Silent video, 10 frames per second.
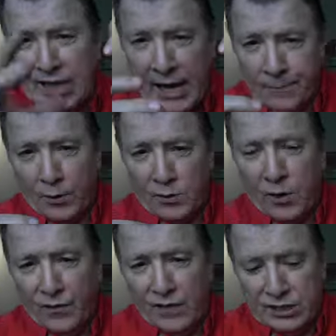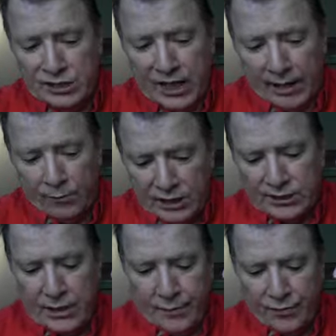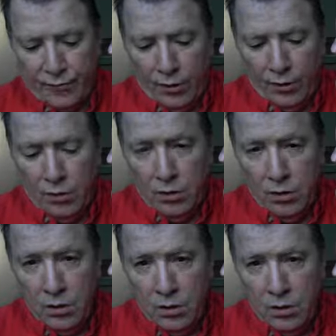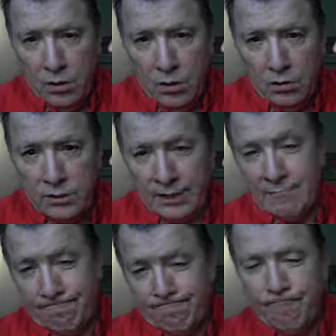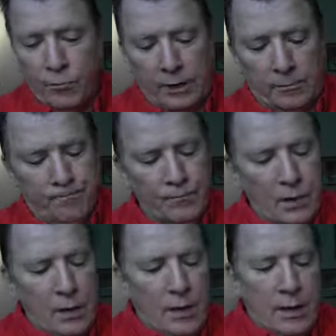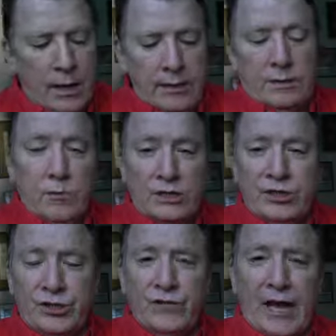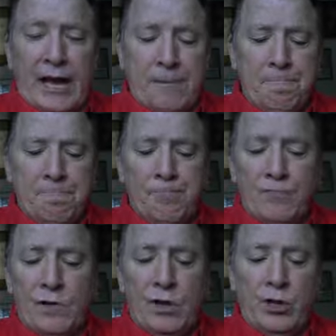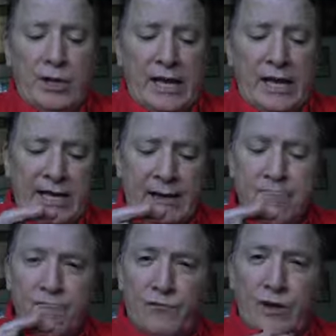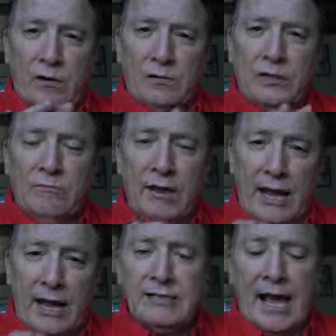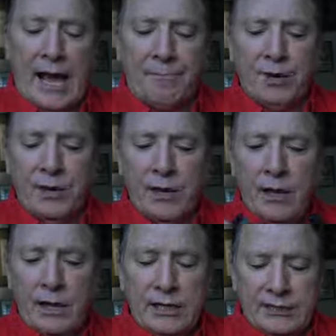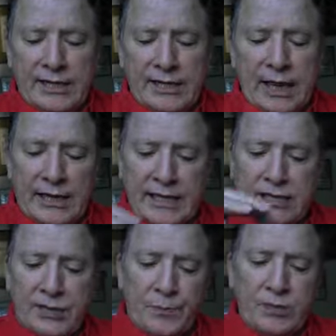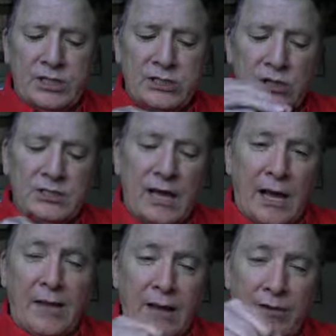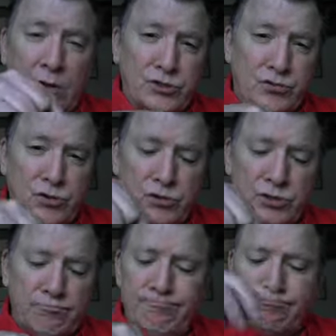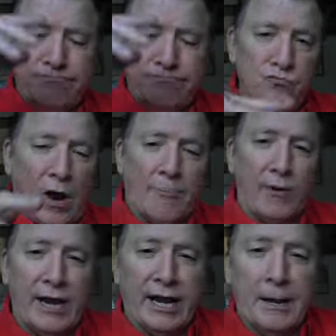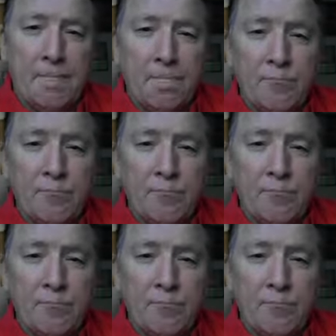tapered on this side when it's coming through. Okay? Well, once you do that, you got that drilled and tapped. You set it like this, you put this on top of it, and those screws drop right in.